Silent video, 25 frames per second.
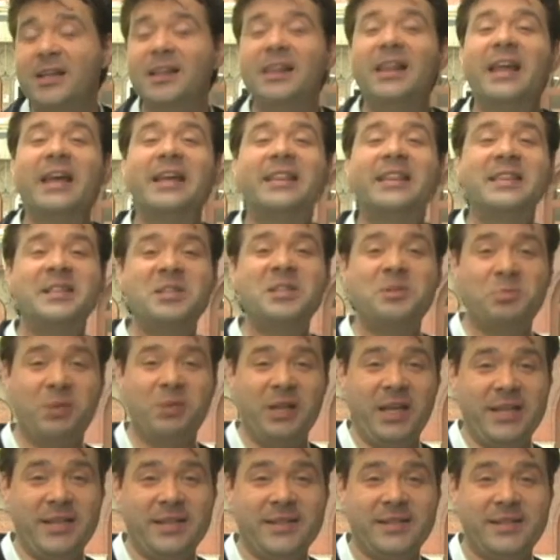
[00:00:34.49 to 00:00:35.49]
like this
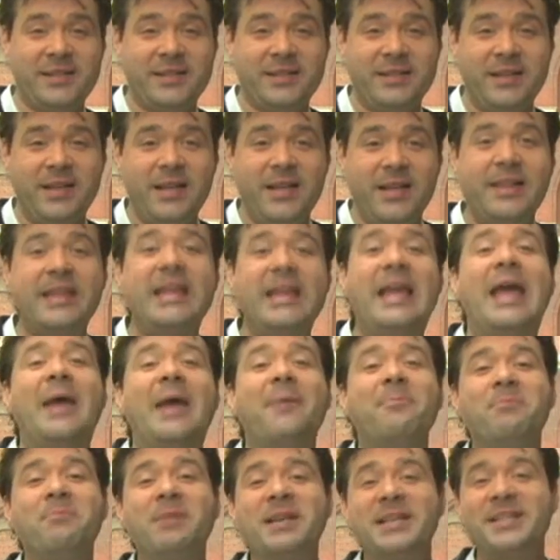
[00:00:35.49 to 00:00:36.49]
place, the
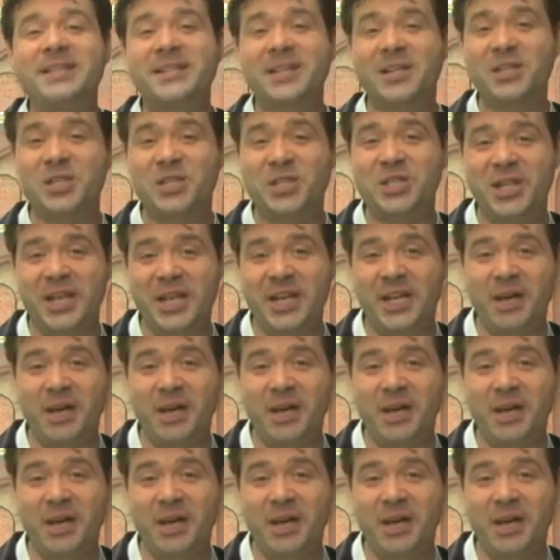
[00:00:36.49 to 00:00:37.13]
Embee Sunshade